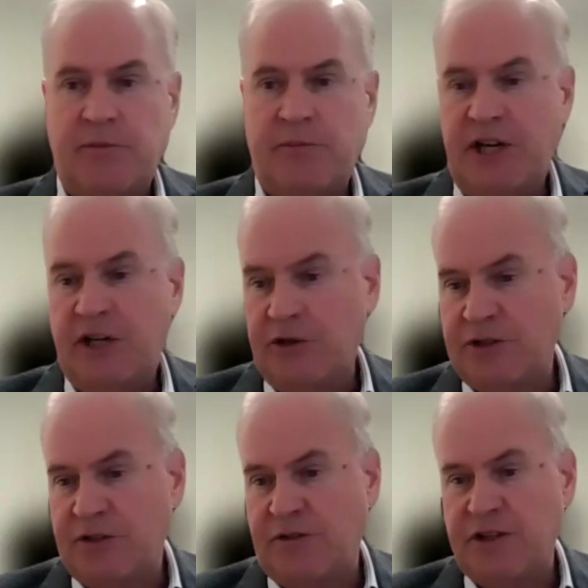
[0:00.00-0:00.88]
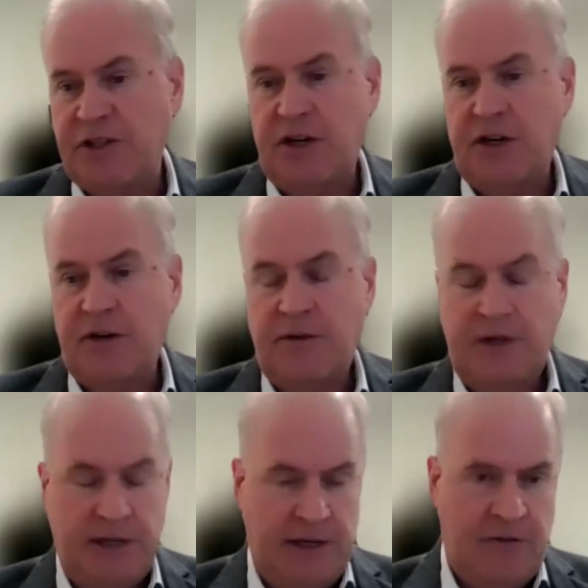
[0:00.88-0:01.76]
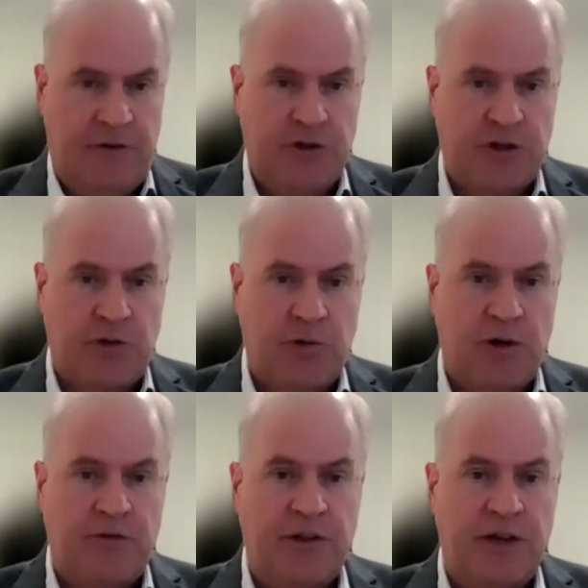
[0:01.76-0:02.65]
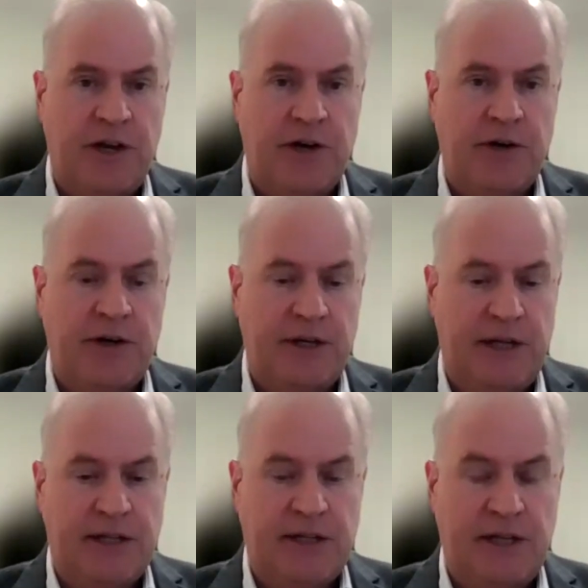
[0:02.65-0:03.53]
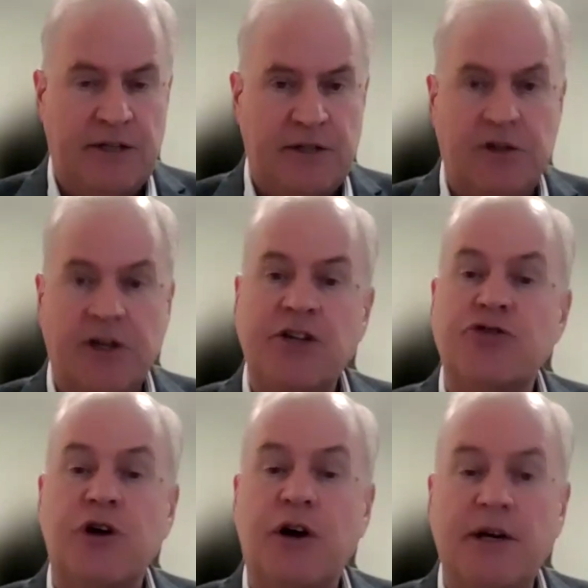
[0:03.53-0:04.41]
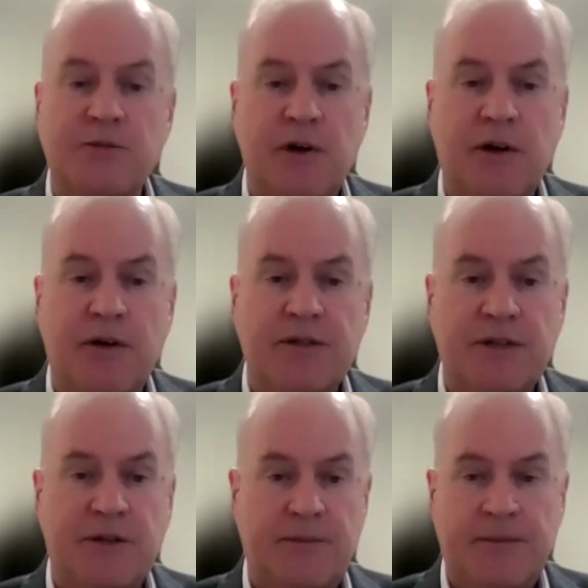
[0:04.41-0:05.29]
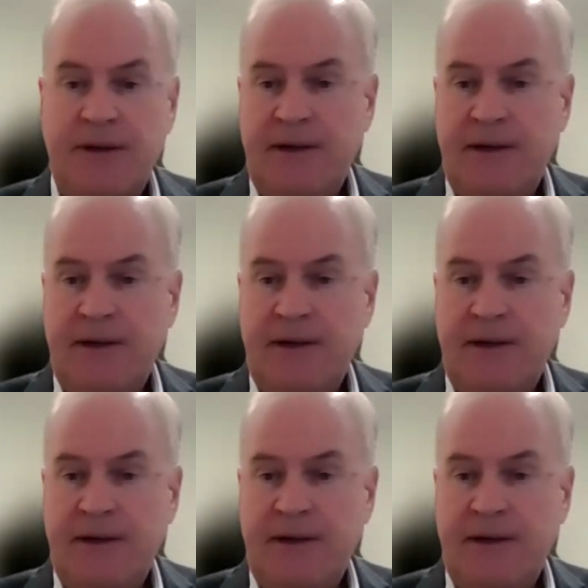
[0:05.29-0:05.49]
We're pretty close to finishing our first quarter for the year, and it's looking strong as well. So,